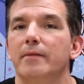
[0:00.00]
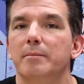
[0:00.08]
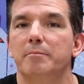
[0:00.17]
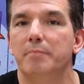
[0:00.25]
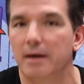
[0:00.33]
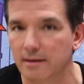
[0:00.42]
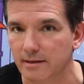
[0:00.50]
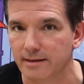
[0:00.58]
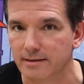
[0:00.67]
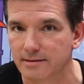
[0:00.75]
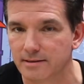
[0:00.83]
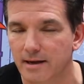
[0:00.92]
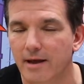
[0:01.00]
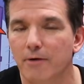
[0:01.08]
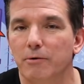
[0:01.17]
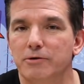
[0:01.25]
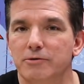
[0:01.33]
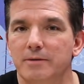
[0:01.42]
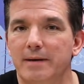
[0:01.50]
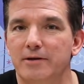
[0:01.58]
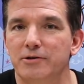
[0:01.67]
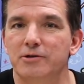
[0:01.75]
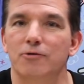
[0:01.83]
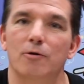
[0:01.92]
The Buglies, which was
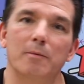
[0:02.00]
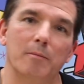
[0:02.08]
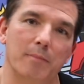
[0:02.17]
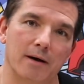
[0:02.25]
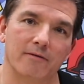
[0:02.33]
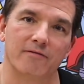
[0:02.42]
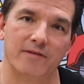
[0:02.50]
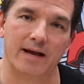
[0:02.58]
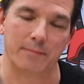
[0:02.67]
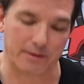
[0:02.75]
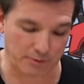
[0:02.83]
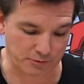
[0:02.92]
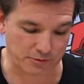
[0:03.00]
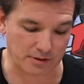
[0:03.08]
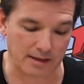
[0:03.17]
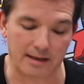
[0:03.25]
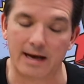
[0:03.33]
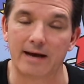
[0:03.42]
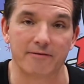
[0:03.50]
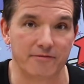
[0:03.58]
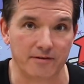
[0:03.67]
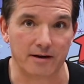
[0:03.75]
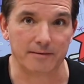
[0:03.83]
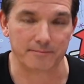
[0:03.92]
about just a normal bug family, which was a lot of
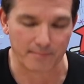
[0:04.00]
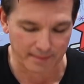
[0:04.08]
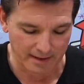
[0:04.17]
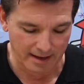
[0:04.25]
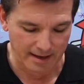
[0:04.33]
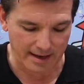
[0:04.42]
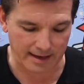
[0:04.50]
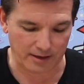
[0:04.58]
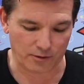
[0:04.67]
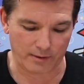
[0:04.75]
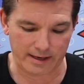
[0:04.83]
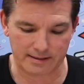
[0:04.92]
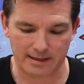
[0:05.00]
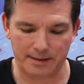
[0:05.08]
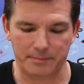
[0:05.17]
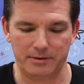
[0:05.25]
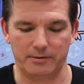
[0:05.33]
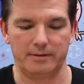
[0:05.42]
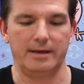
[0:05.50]
fun. Had a great time doing